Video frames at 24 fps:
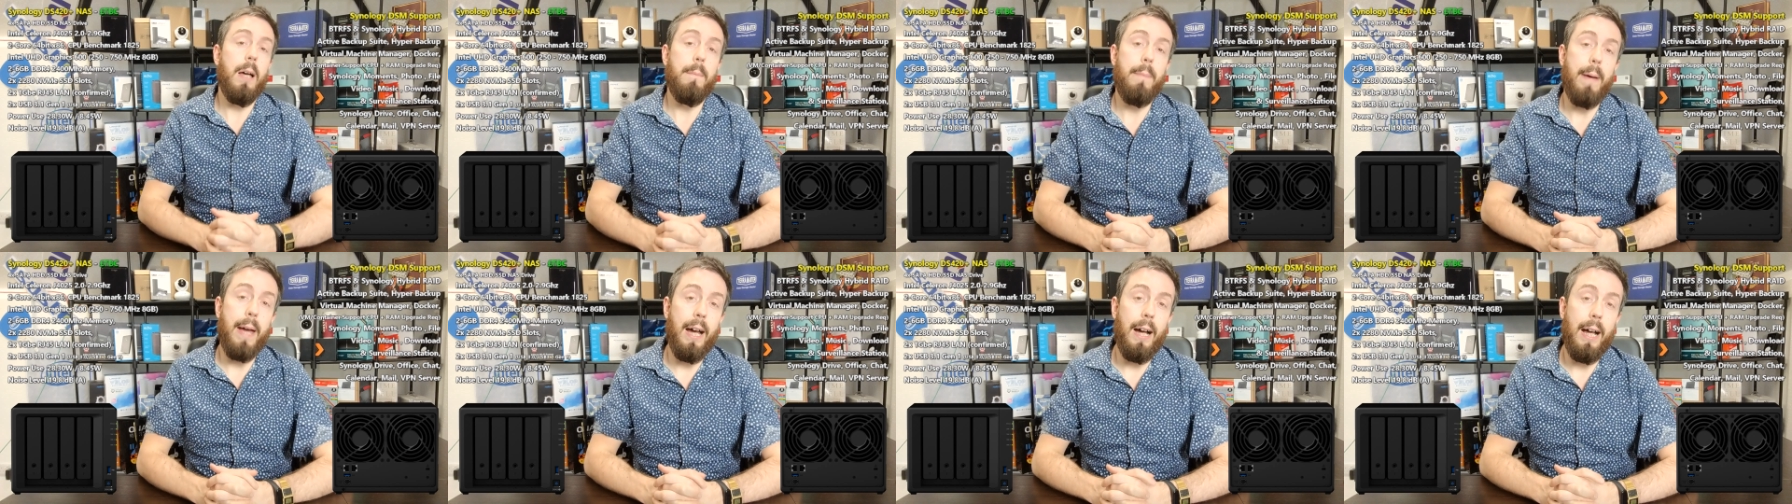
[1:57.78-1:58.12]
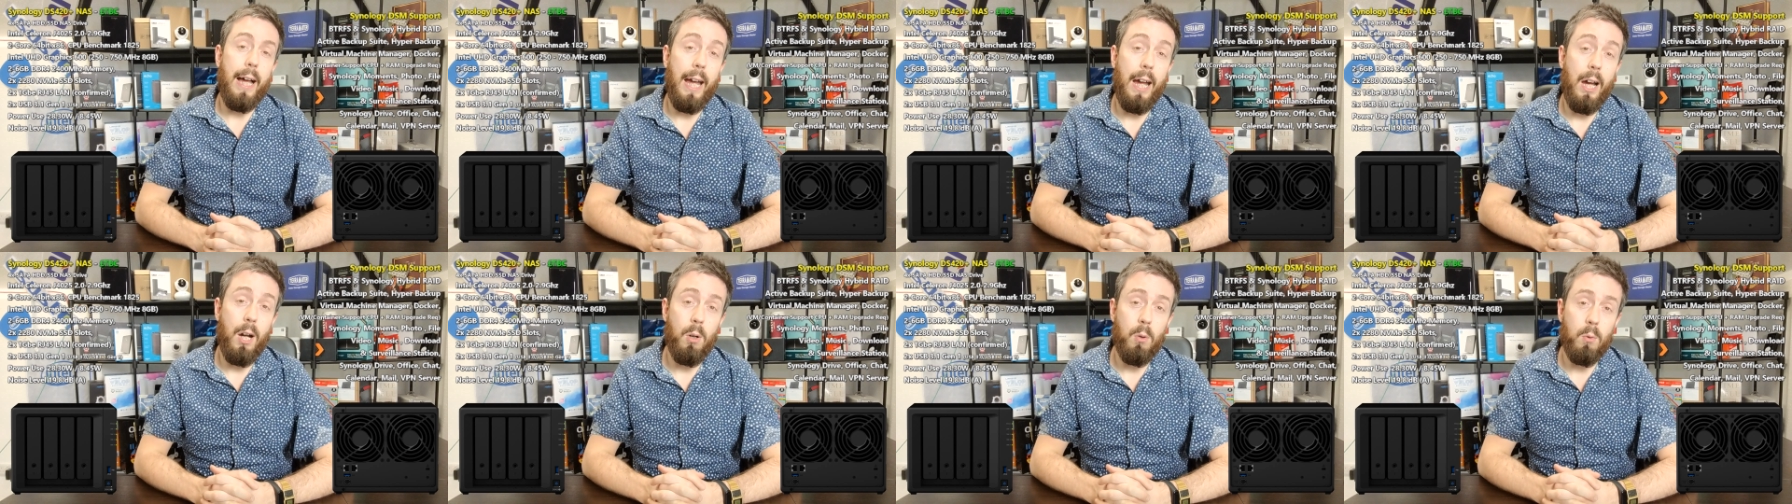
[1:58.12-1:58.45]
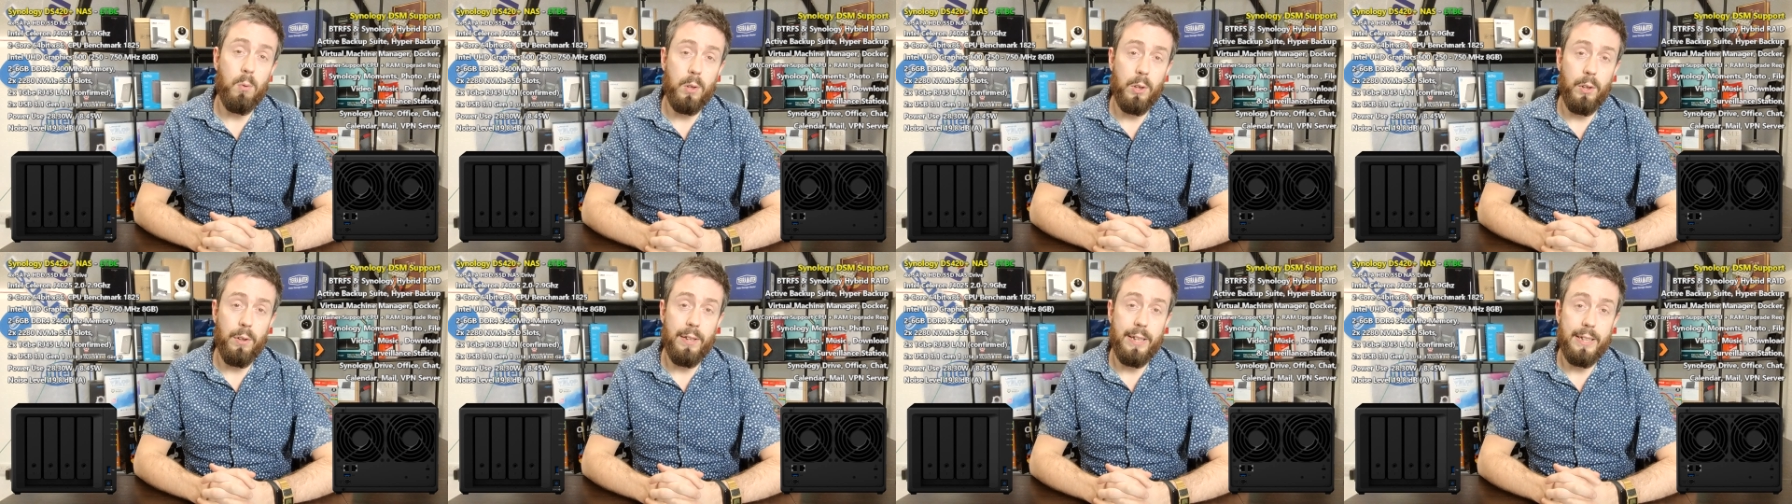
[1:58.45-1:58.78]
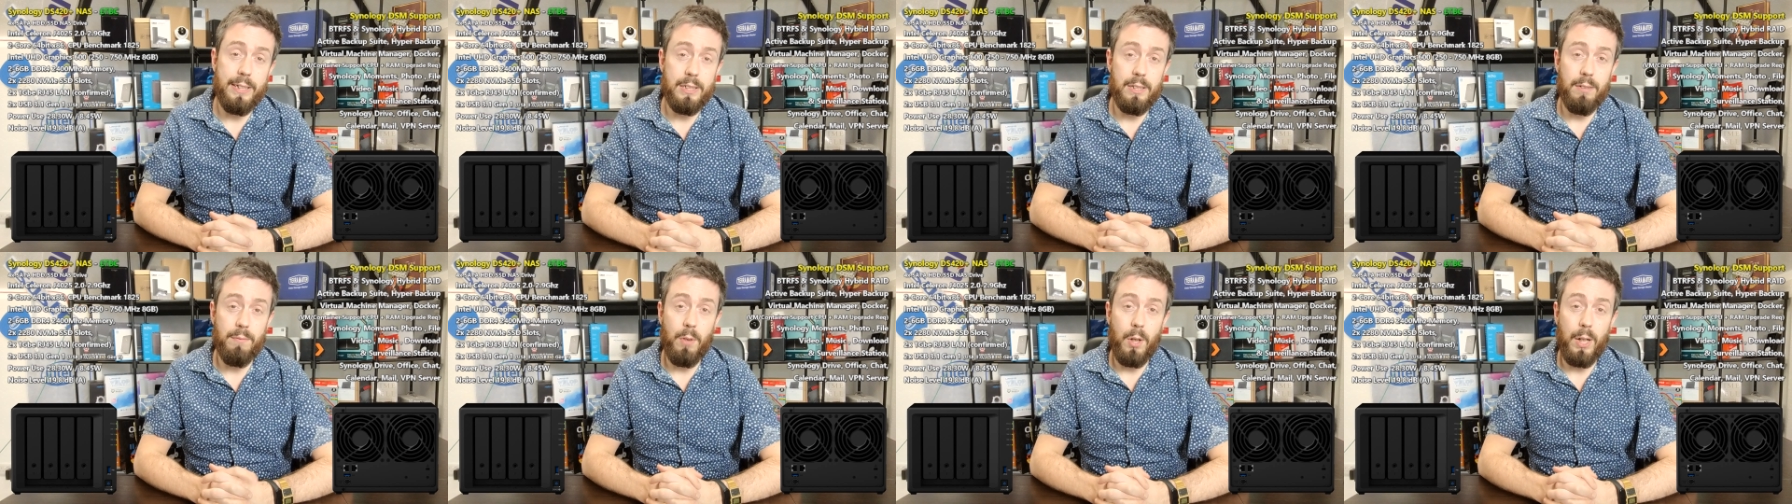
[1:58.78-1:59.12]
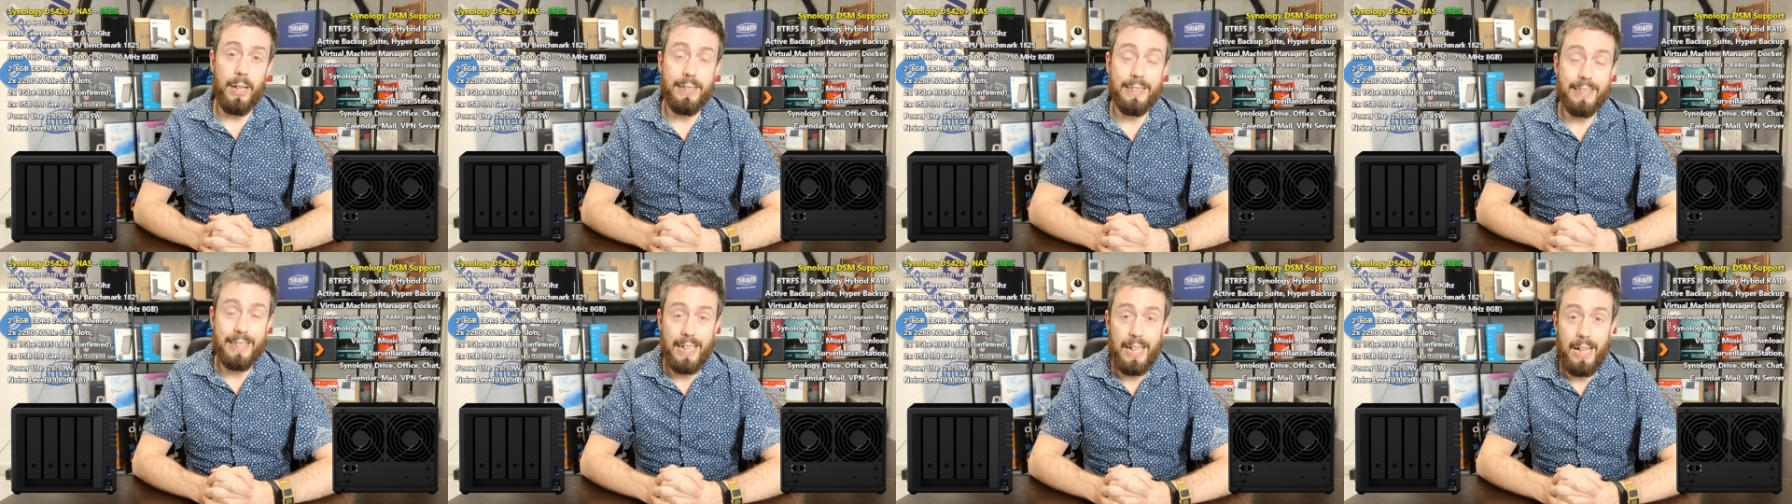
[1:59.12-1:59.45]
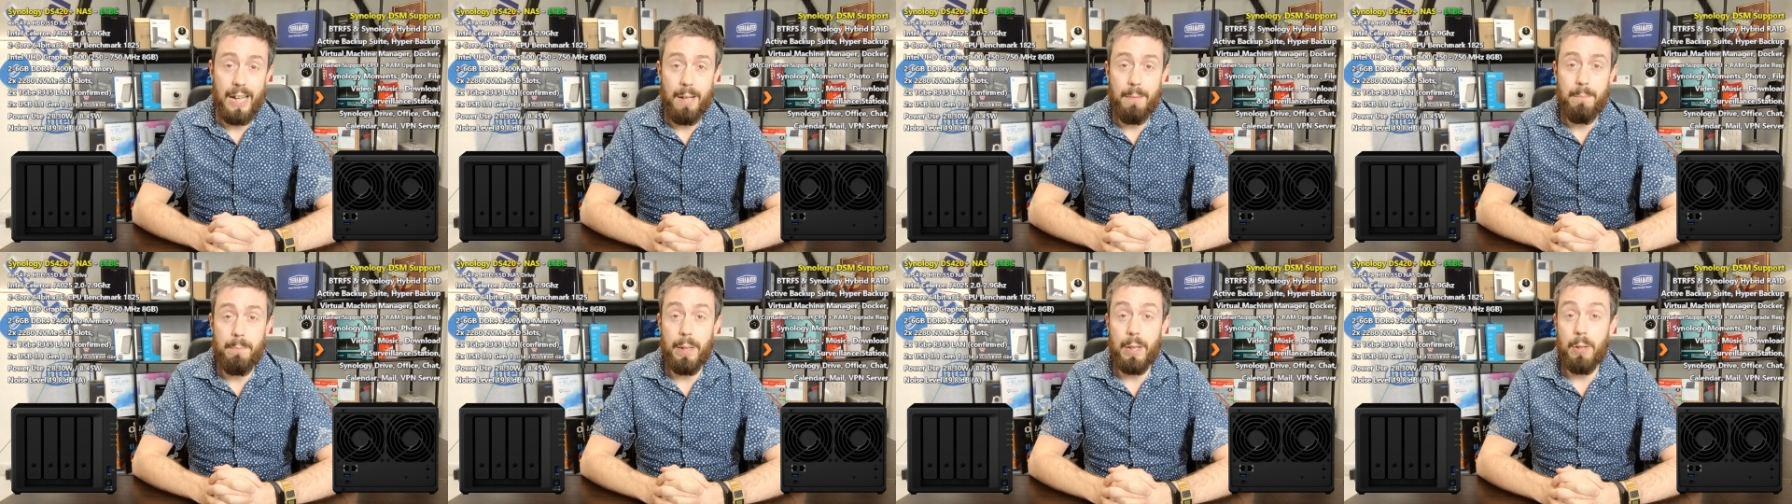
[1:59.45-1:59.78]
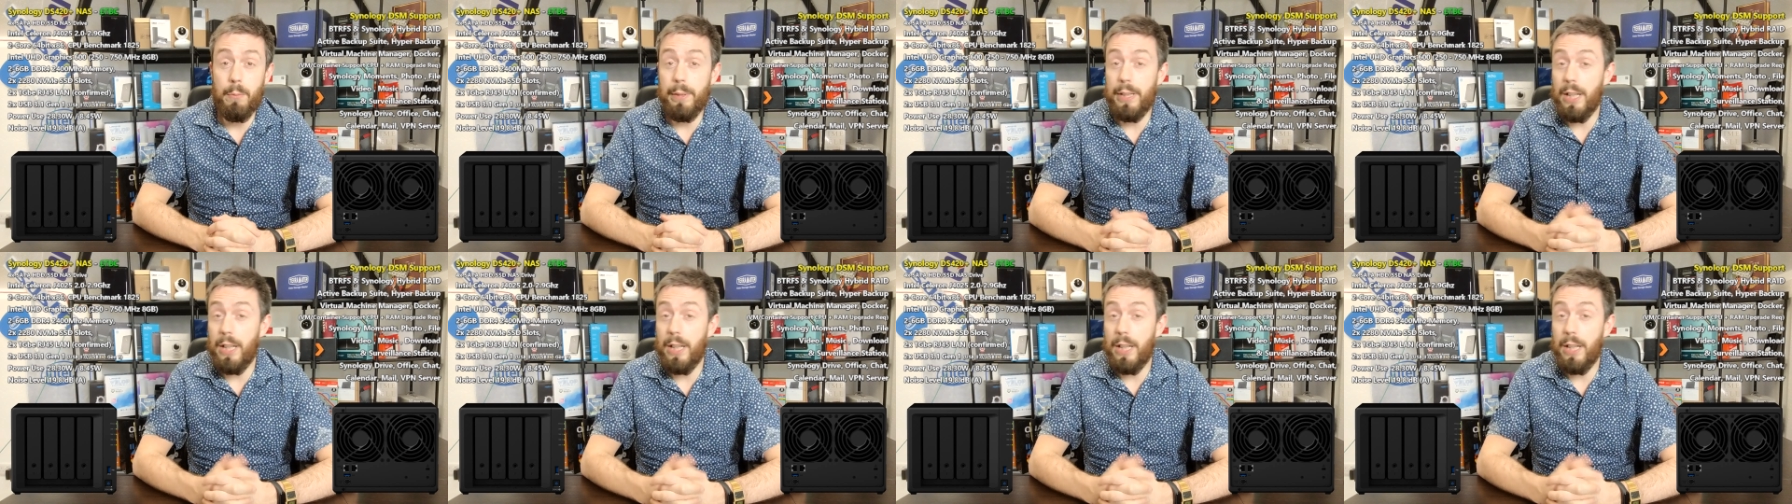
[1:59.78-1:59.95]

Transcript: about how good this device can be.